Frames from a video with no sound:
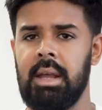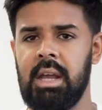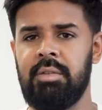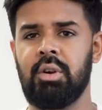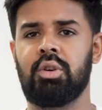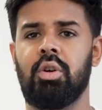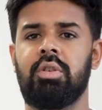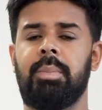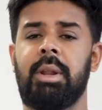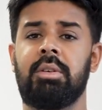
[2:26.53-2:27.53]
If your
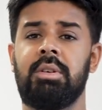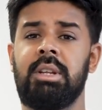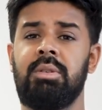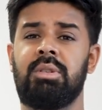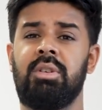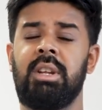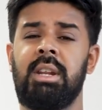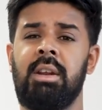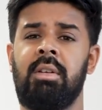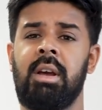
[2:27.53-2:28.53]
shortness of breath continues to
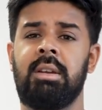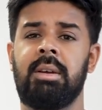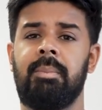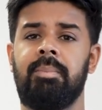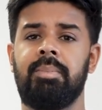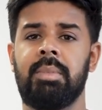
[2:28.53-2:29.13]
deteriorate,